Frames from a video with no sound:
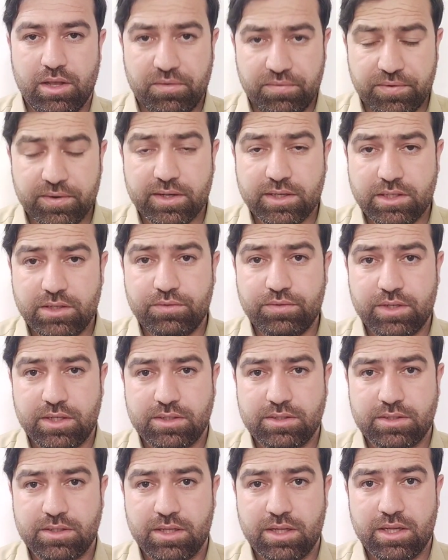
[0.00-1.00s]

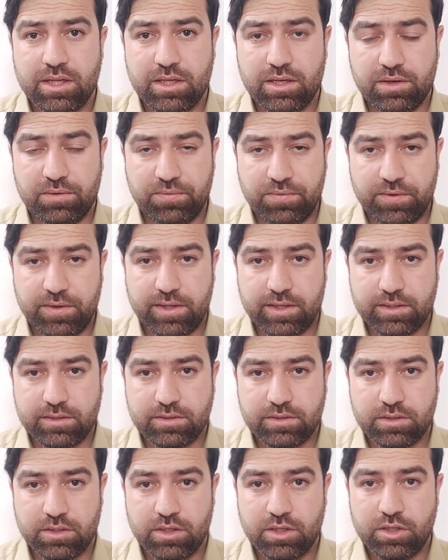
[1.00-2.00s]
Effectiveness
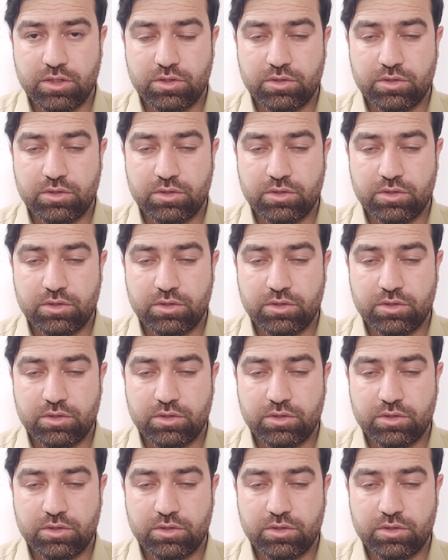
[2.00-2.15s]
refers